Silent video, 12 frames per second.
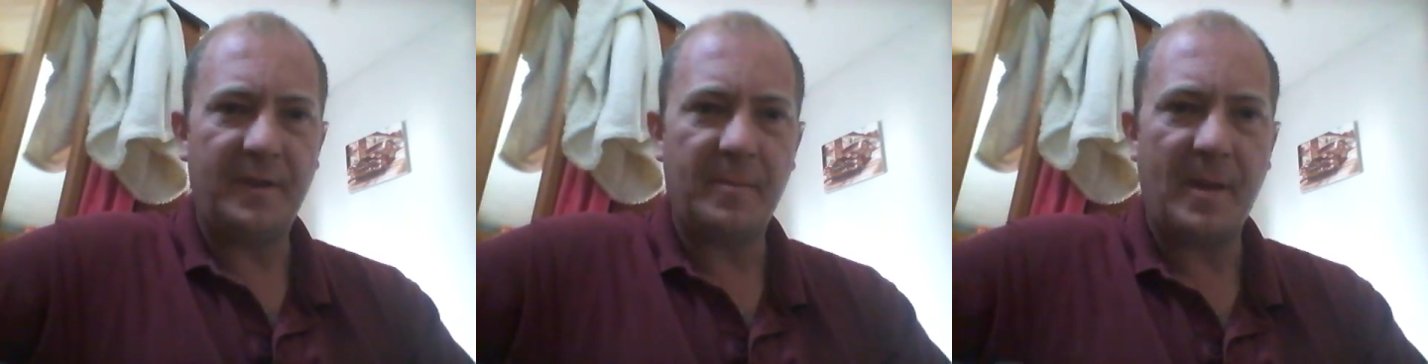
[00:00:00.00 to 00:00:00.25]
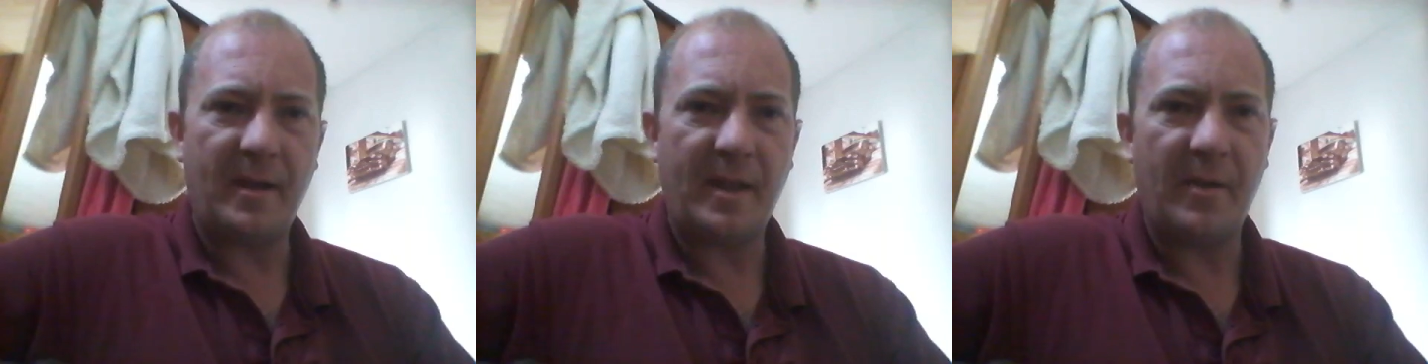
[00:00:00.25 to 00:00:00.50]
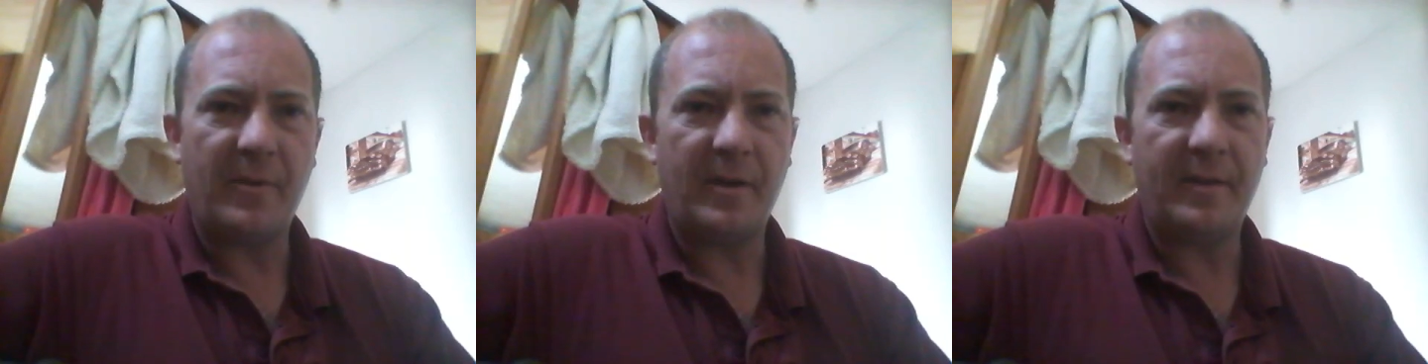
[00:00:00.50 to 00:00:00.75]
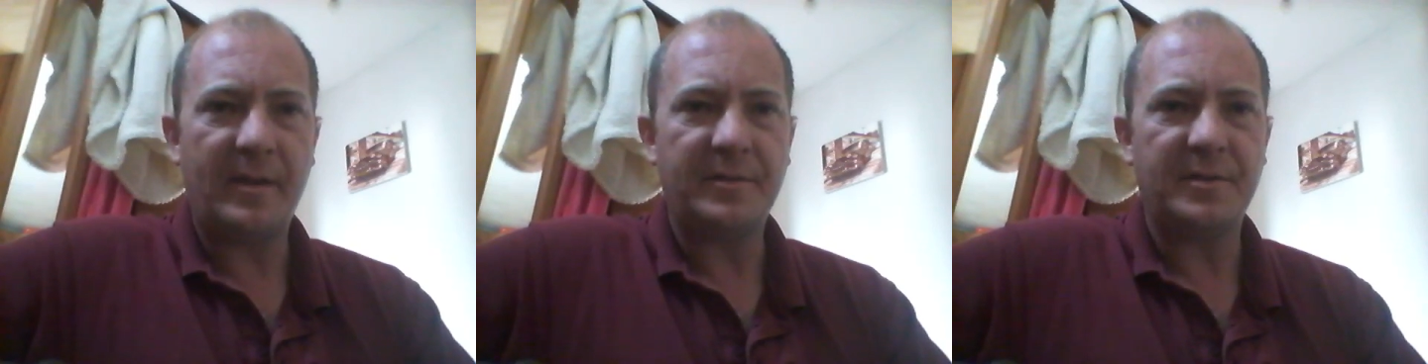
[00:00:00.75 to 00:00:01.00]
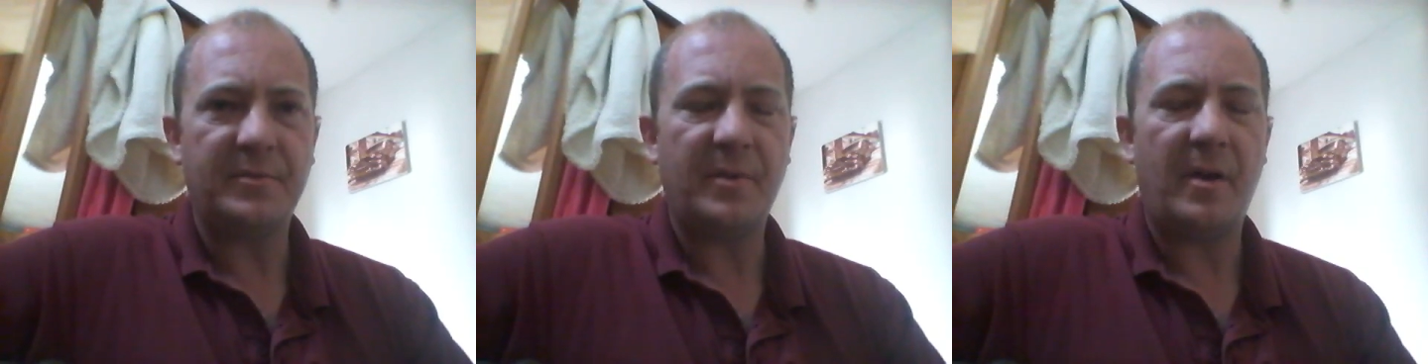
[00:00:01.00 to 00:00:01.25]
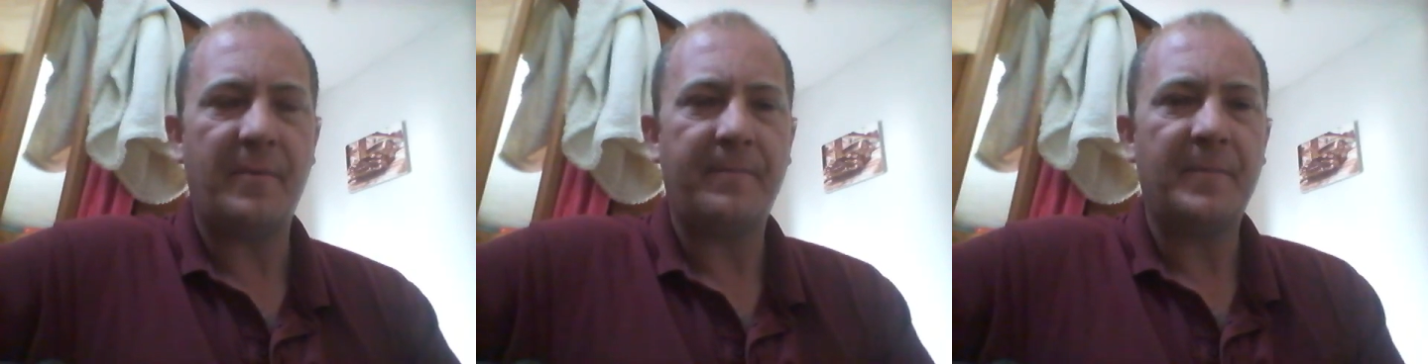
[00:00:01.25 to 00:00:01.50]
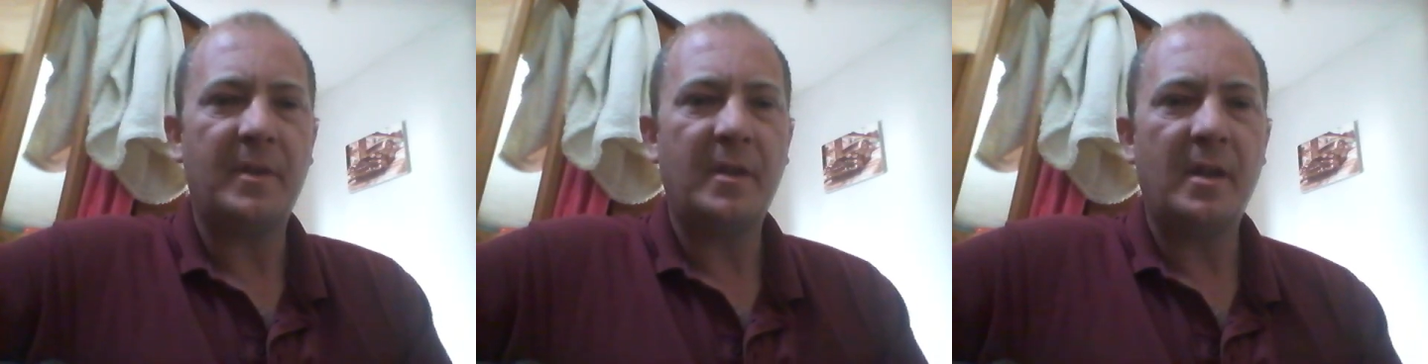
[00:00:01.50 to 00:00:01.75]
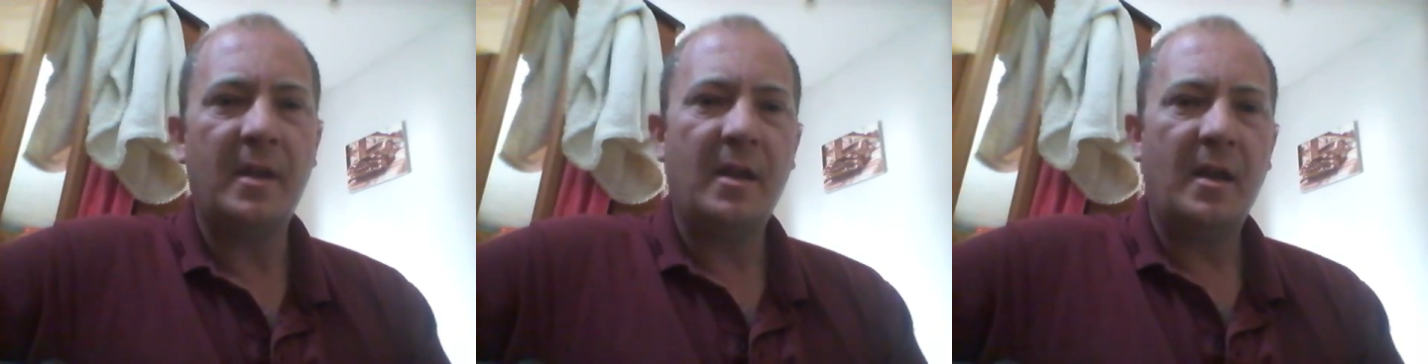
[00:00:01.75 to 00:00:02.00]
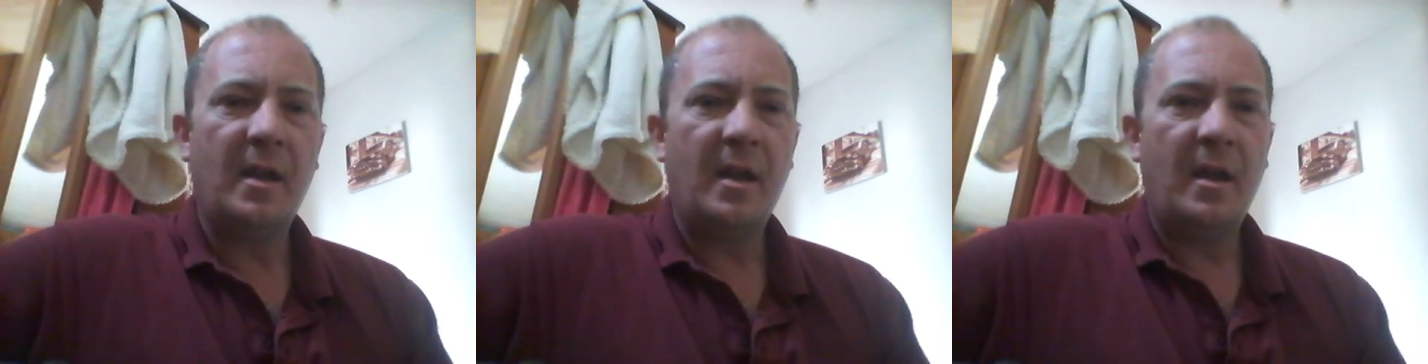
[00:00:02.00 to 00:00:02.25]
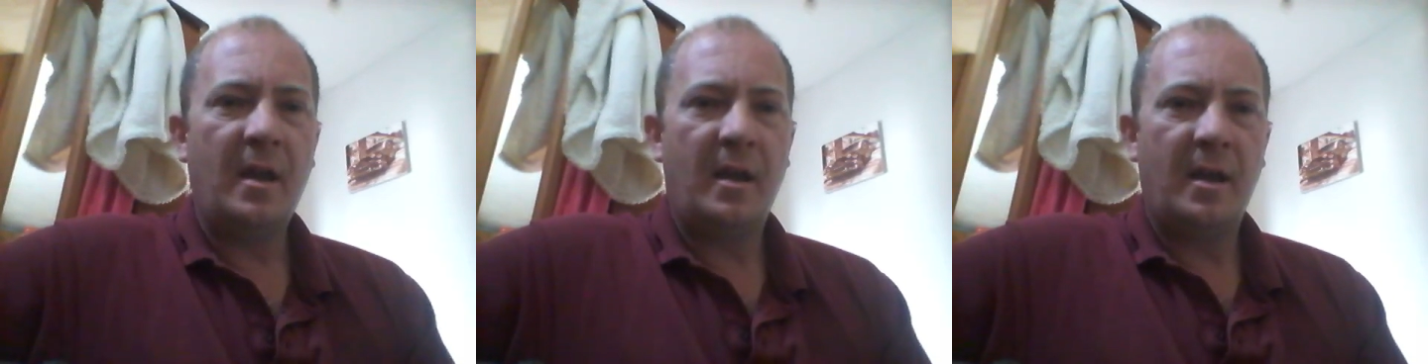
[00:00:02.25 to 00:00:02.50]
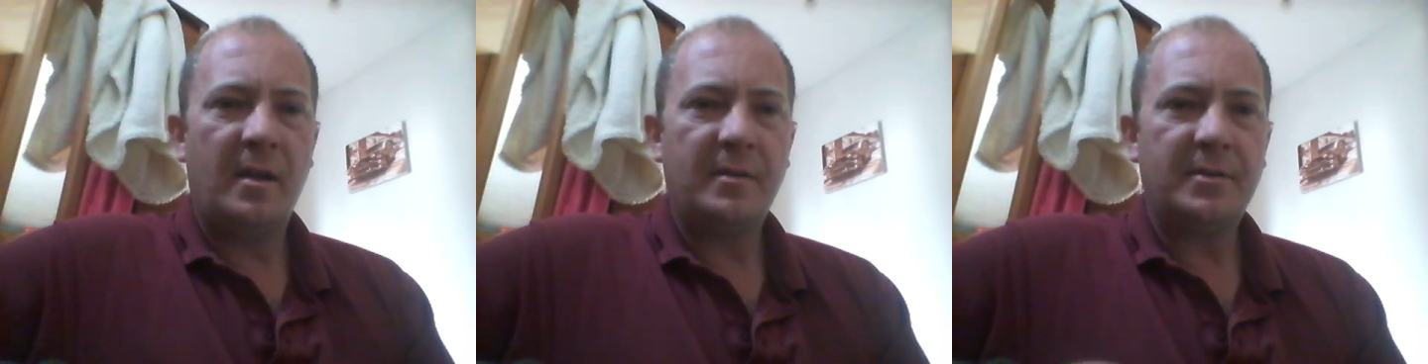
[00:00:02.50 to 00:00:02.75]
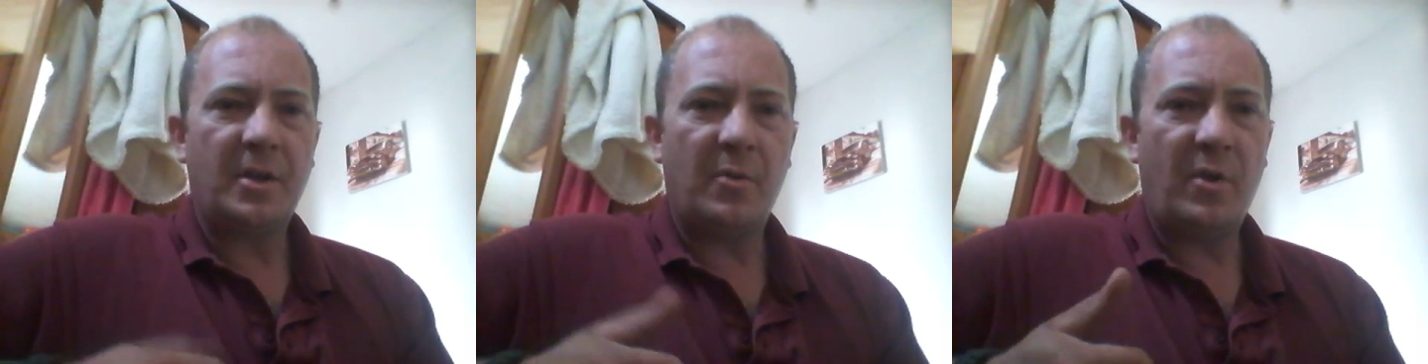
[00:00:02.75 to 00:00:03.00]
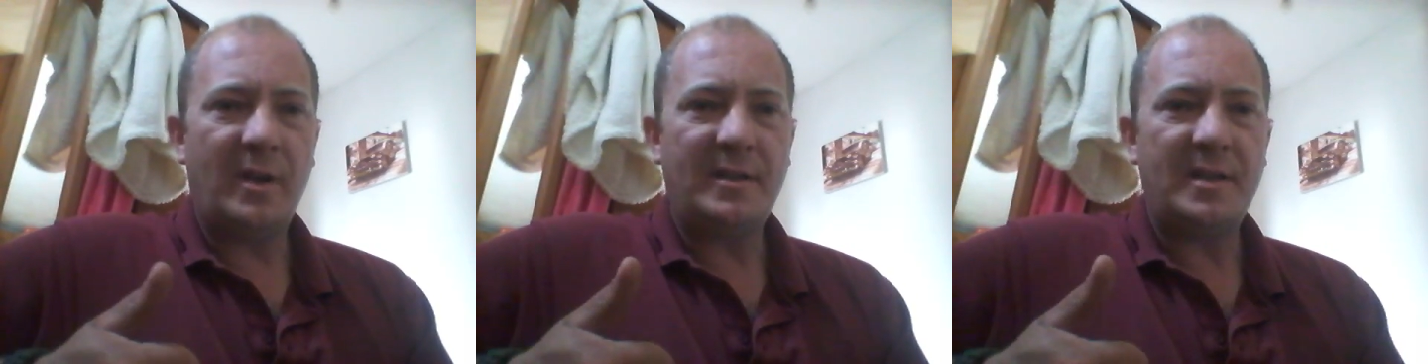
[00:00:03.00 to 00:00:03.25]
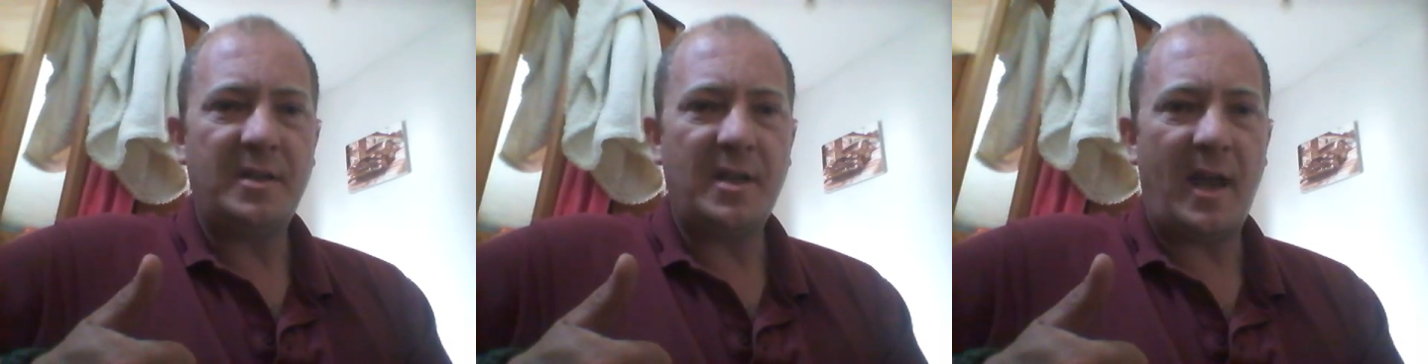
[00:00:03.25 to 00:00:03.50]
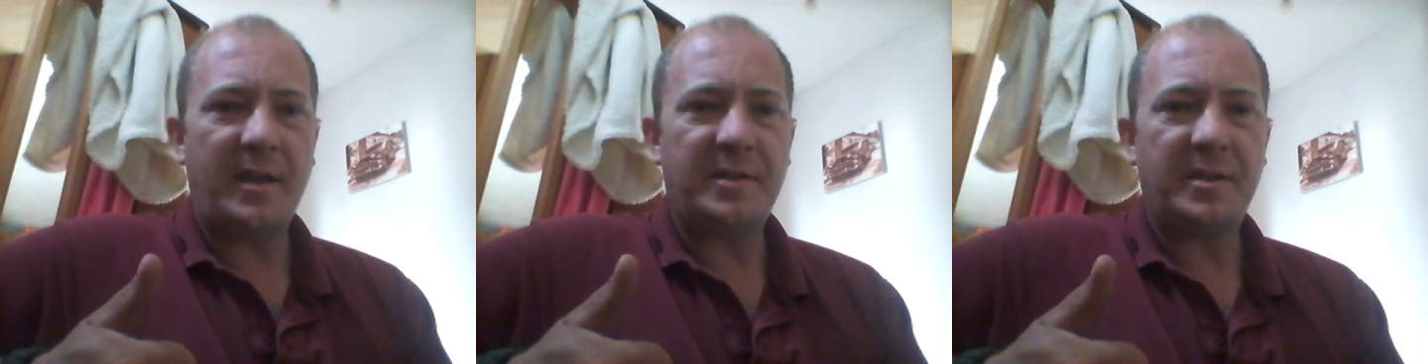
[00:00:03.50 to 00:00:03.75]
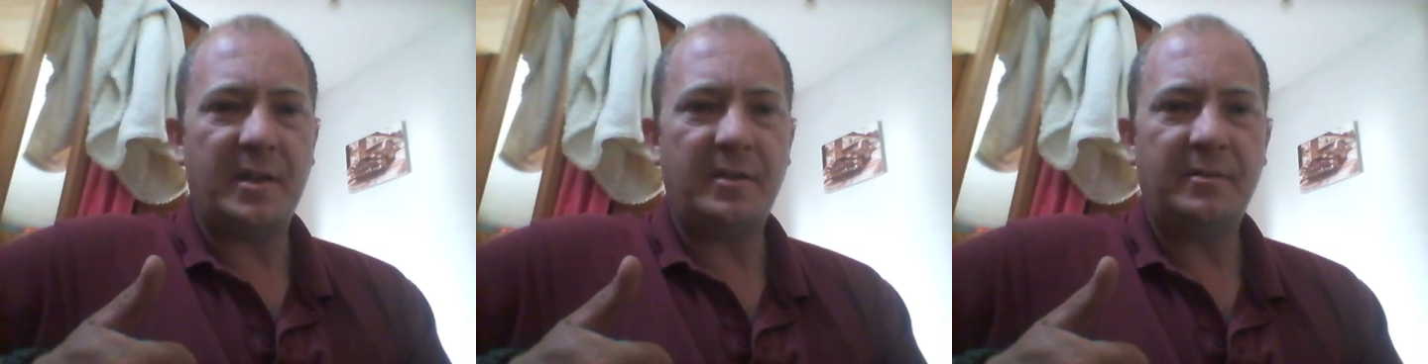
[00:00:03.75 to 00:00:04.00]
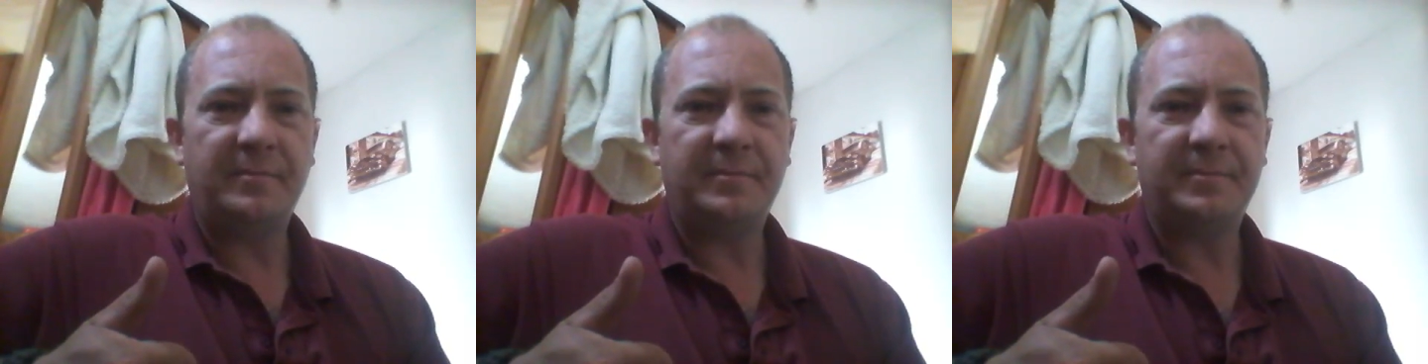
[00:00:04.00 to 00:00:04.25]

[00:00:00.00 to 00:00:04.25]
think about getting one of those as well. Tom Quality Jackson,